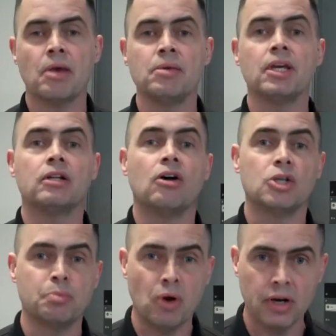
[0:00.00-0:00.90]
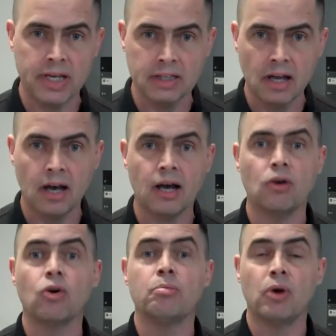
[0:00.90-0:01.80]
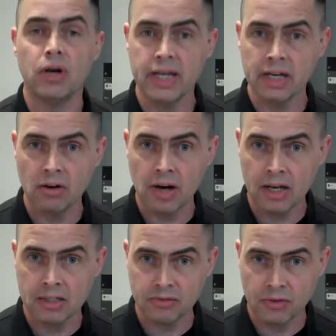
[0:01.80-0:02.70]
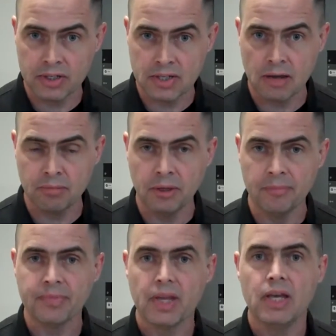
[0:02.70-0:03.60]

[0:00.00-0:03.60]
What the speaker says: maybe in a large parking lot or a parking garage, for example.